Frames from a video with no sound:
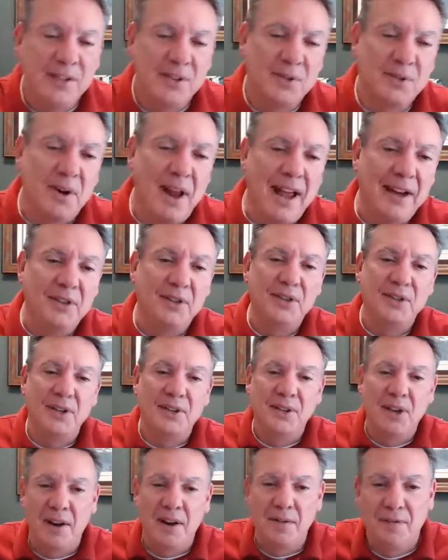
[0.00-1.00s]
This strategy is a
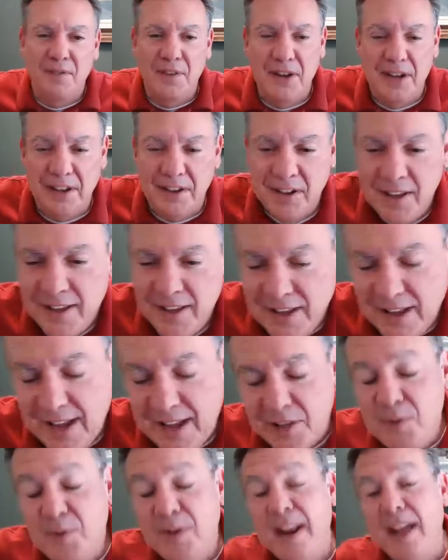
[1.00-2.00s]
ton of fun.
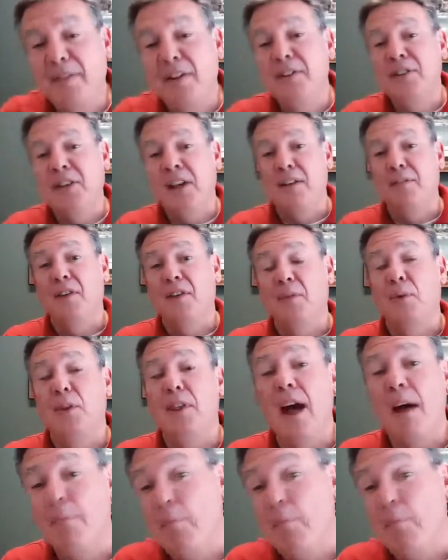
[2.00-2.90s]
You can have a ton of fun with it.